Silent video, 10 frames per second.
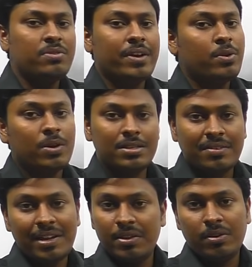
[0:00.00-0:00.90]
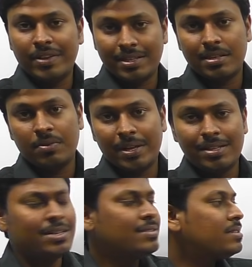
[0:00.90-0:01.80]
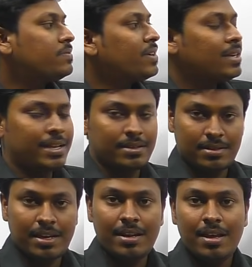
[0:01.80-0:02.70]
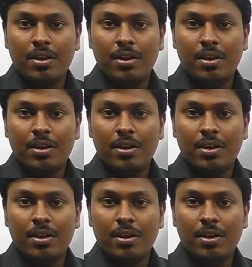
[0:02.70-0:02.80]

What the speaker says: find what is the value of x and y. That is different case, right?